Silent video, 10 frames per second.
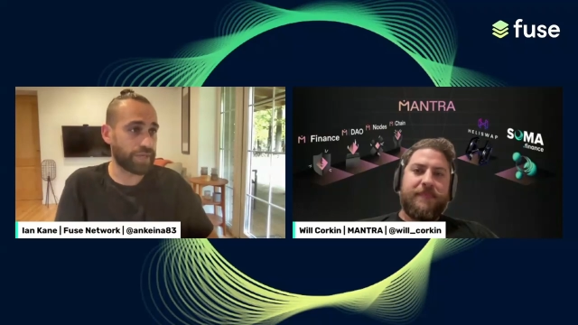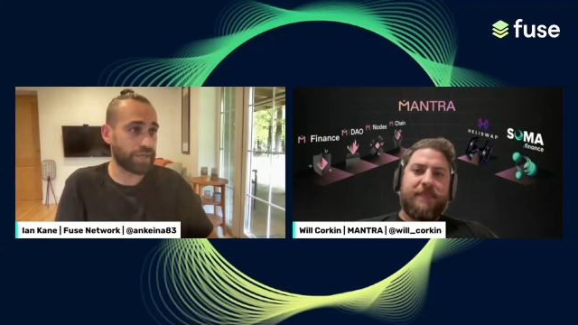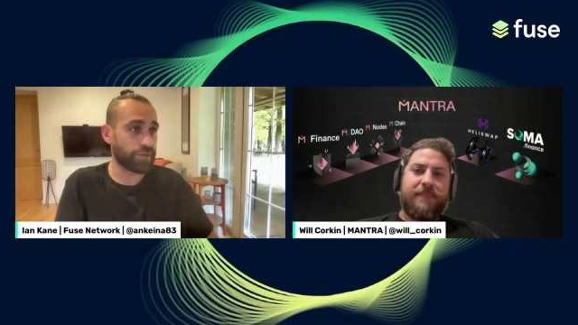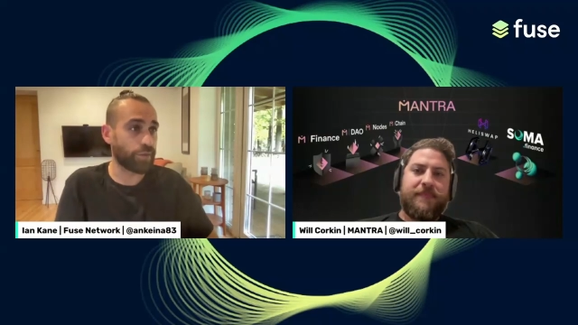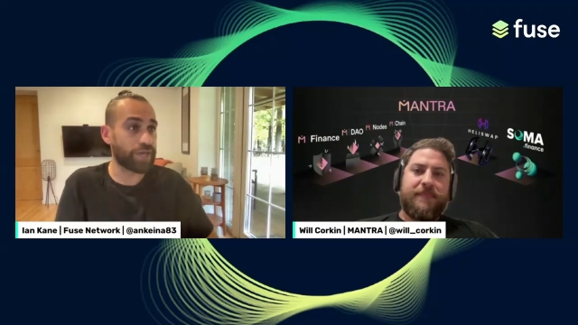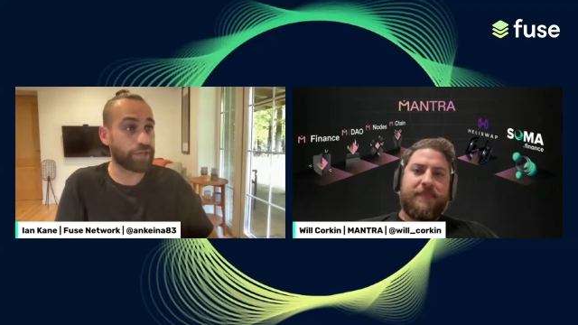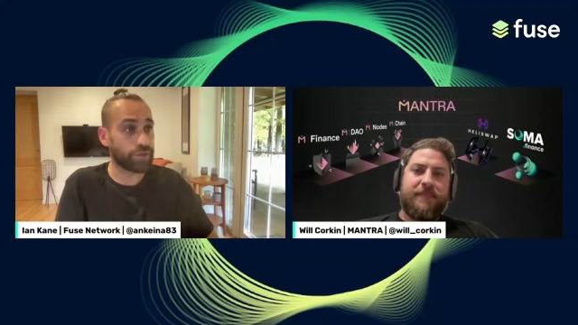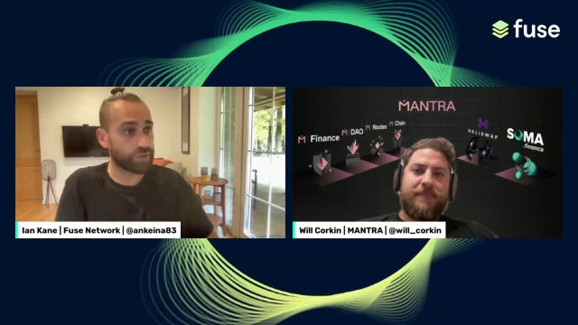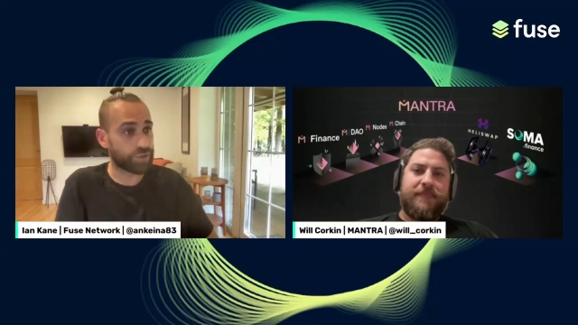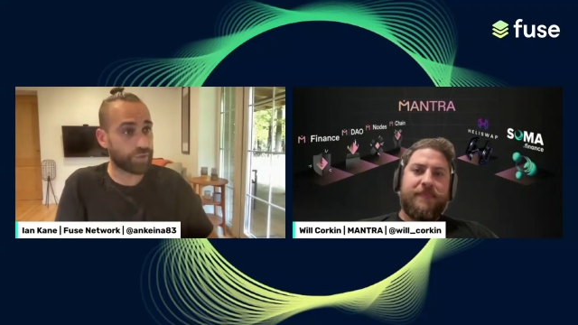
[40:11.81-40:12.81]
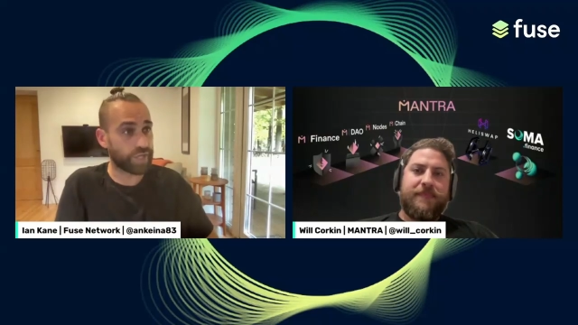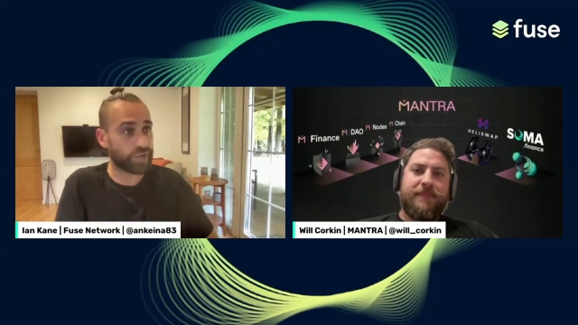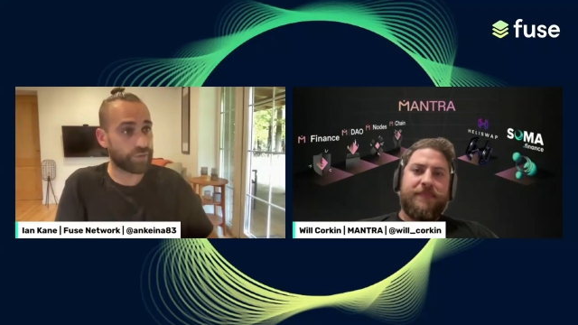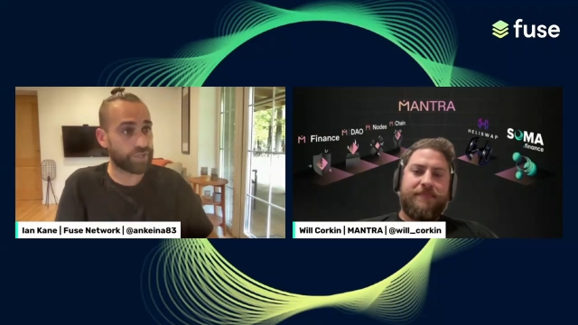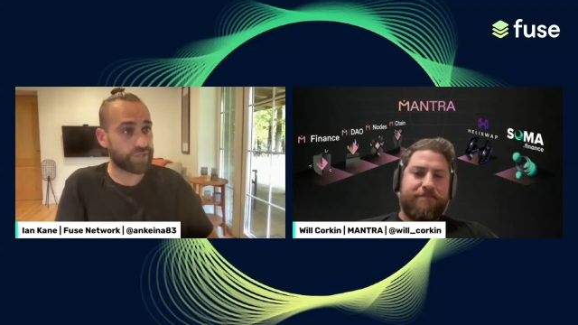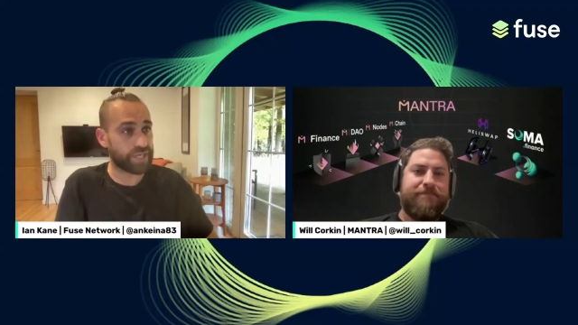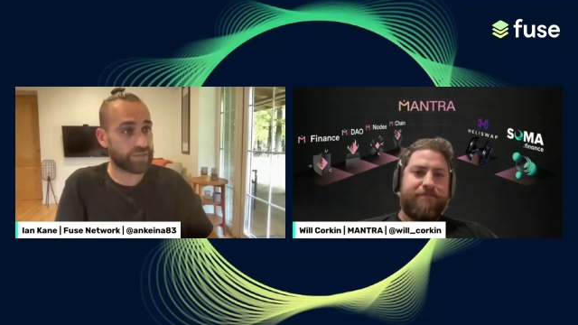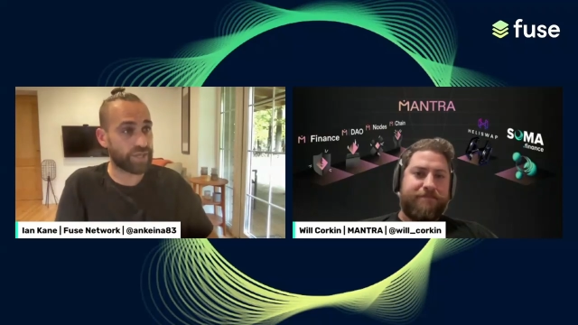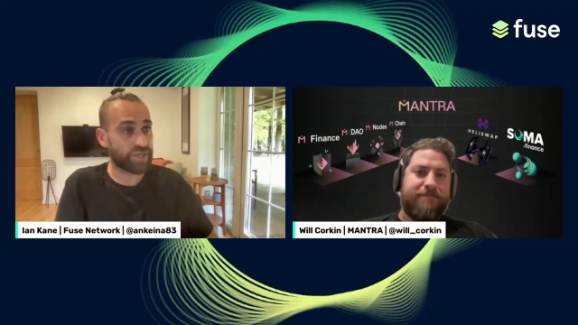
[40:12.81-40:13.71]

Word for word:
Speaker 1: And the way that you're talking also sounds mm-hmm.